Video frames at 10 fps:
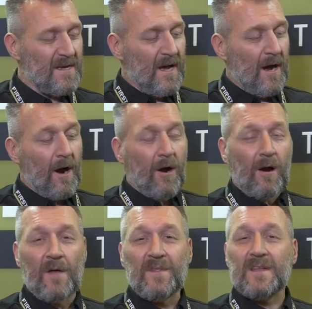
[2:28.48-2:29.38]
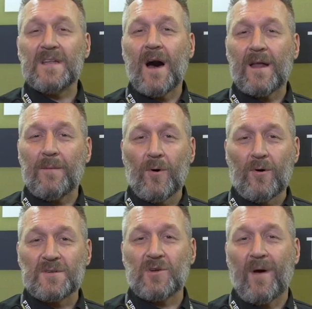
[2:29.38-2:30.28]
are on the knotted
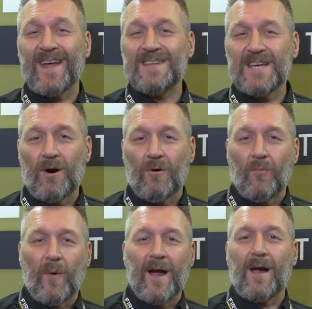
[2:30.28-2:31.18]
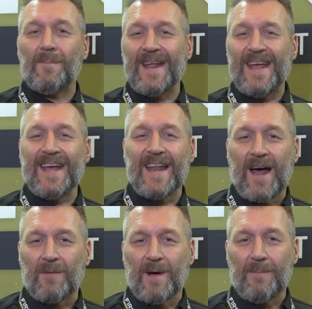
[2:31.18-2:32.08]
pull, so I can tell where I'm getting in and
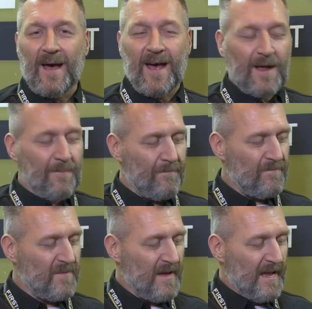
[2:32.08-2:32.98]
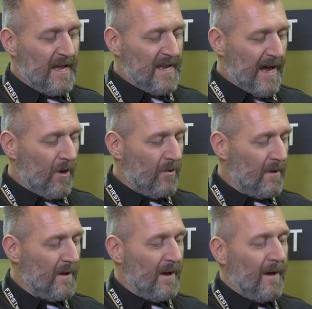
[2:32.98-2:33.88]
out of my bag. Now,
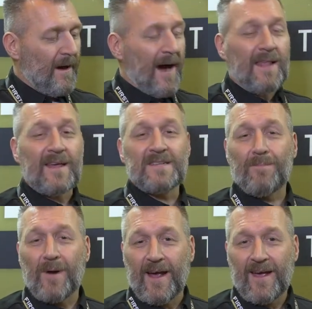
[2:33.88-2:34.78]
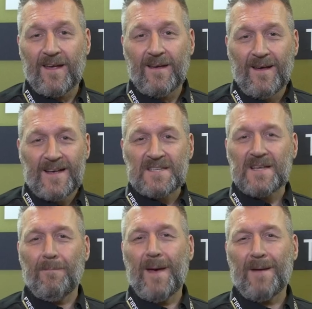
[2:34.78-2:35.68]
I like to brag.
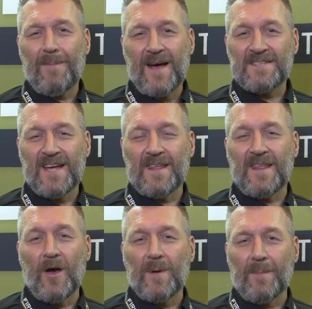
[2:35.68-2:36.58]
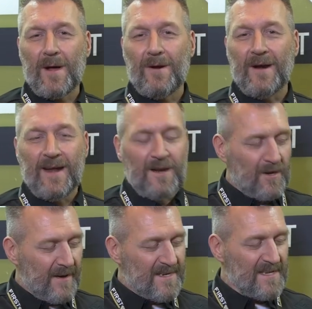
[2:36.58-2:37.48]
Some backpacks say that they open up 180
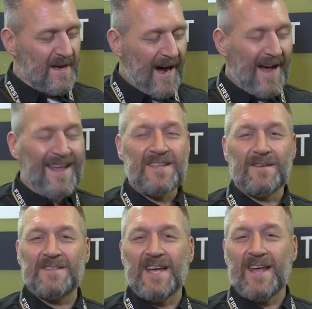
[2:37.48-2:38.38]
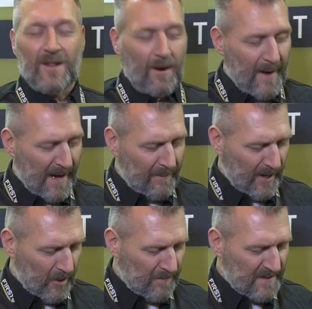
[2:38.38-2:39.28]
degrees. I like to say that our
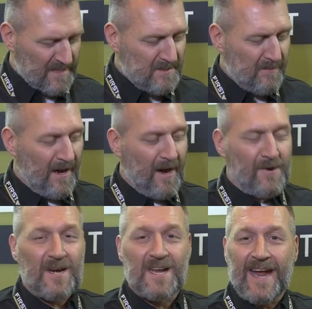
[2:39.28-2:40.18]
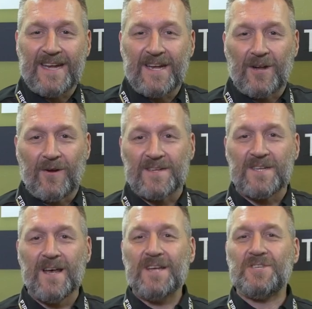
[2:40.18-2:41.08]
backpack opens up to be 190
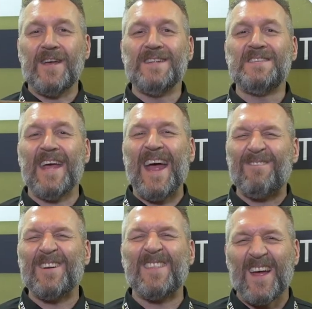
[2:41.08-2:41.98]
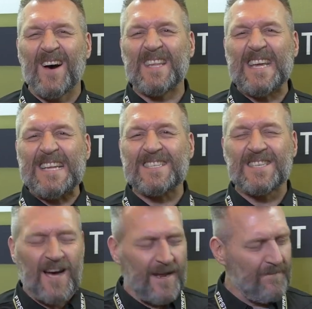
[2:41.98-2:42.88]
degrees, so you can see everything on the
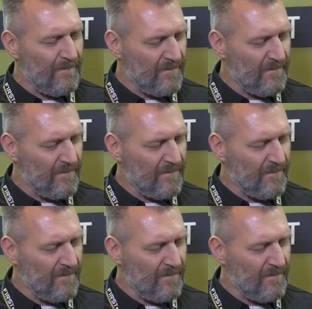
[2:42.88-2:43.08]
inside.